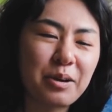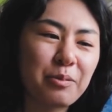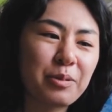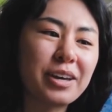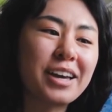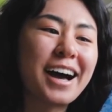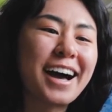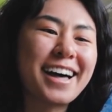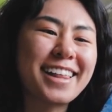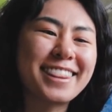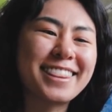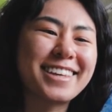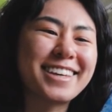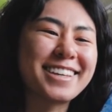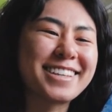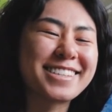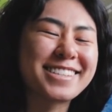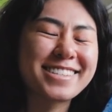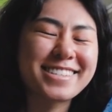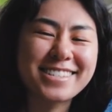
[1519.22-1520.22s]
we got
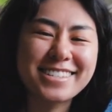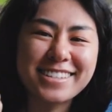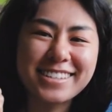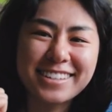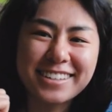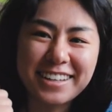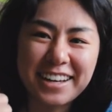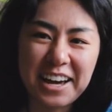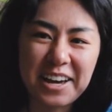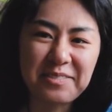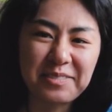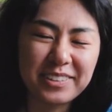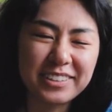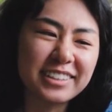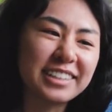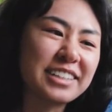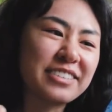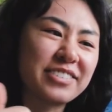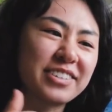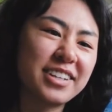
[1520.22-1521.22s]
this. I
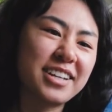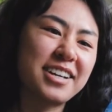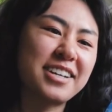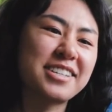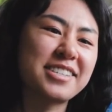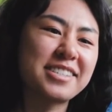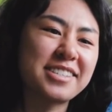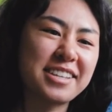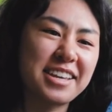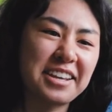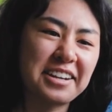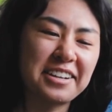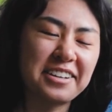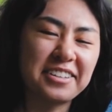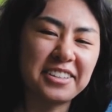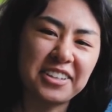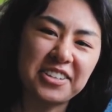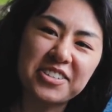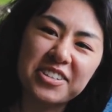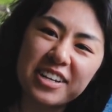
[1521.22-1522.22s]
believe in us, and
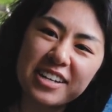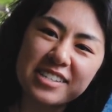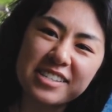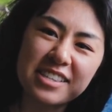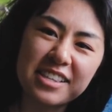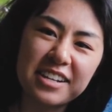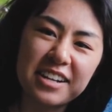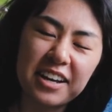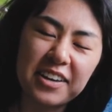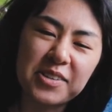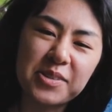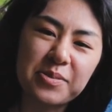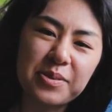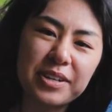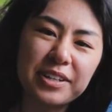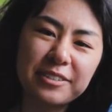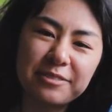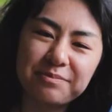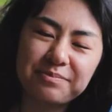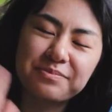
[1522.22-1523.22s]
I'll catch you guys in the next
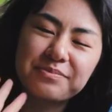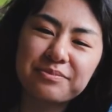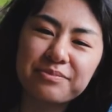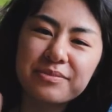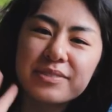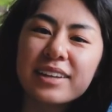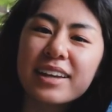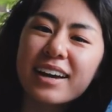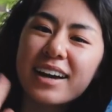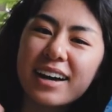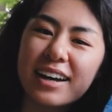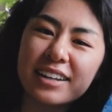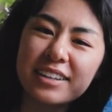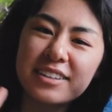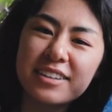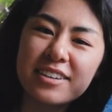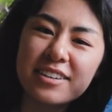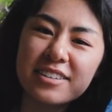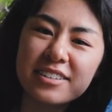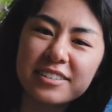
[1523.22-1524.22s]
one.
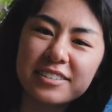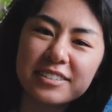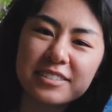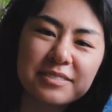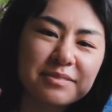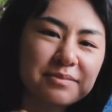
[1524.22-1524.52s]
Annyeong!